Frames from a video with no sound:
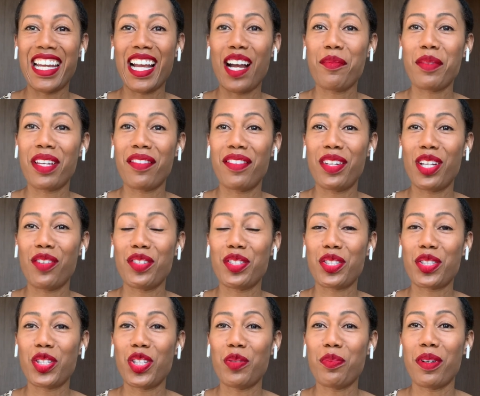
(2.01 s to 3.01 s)
I'm giving you the
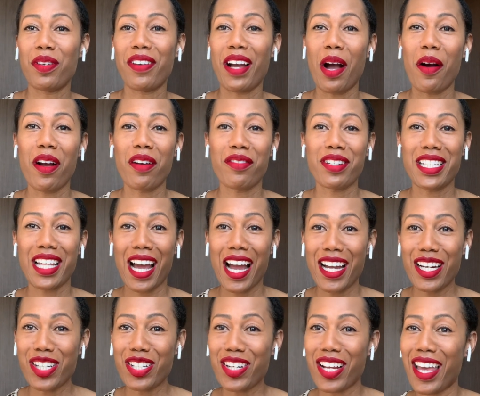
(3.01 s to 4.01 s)
scoop of how I
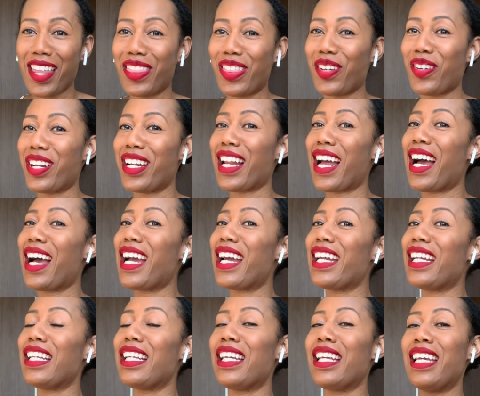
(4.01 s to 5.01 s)
retired at
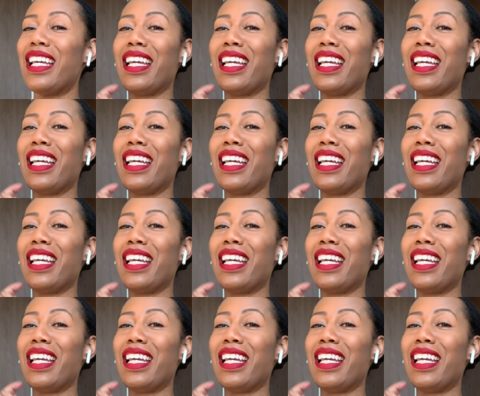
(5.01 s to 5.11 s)
39,